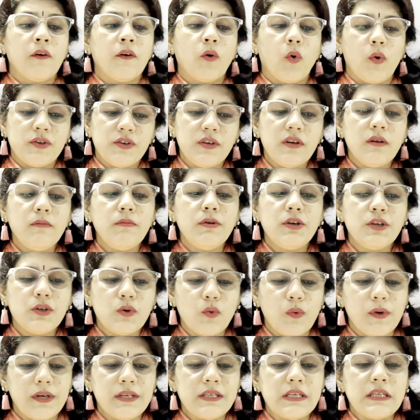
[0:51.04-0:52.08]
Question number
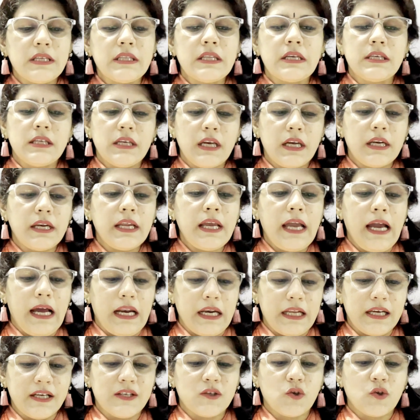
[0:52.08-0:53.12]
2 is in the DNA
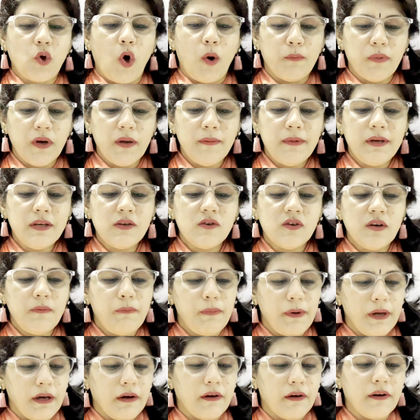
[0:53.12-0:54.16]
helix, complementary
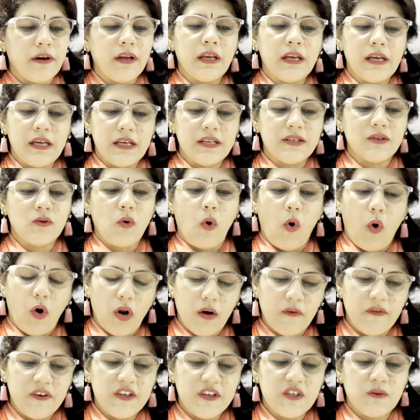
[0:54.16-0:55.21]
pairing is
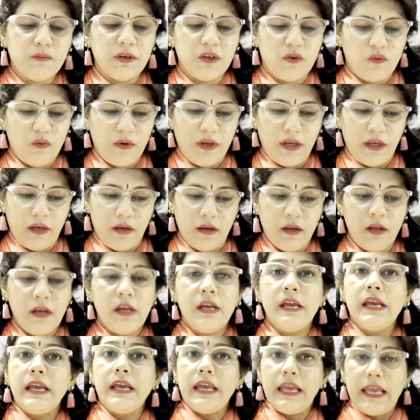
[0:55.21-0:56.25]
always between
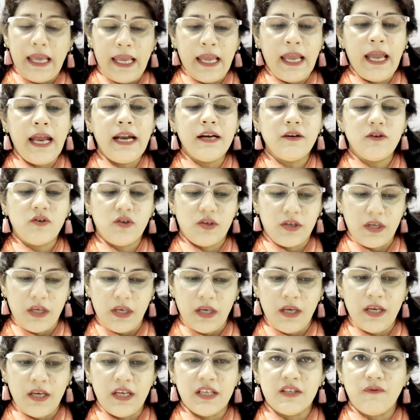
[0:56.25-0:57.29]
A and
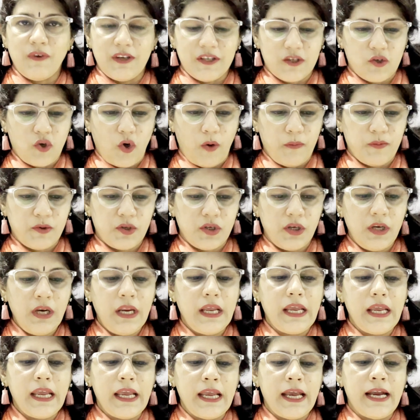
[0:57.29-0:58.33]
C is first option,
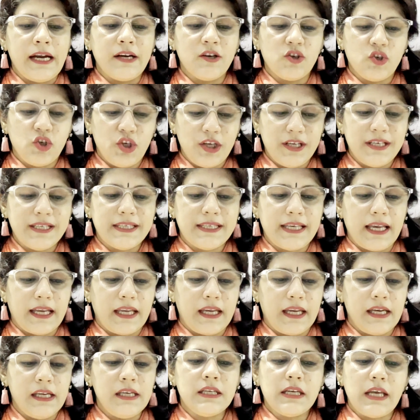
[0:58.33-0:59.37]
A and G is
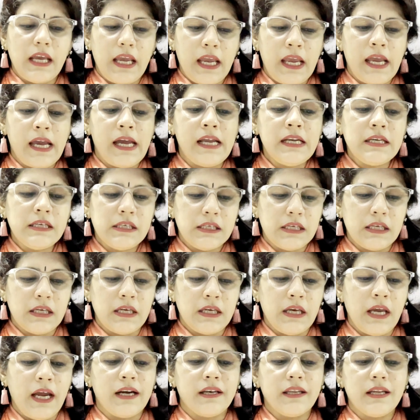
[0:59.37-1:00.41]
second, A and
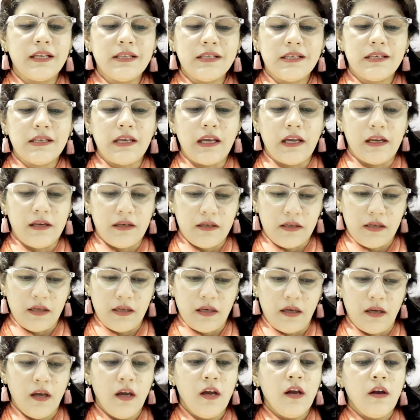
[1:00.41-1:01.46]
T and then C and
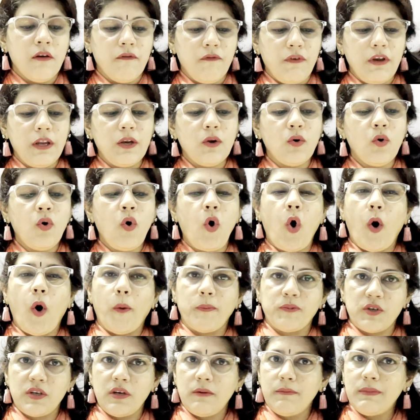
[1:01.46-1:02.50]
T. We know
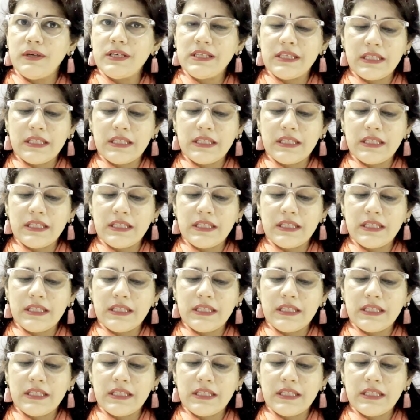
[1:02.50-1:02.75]
option number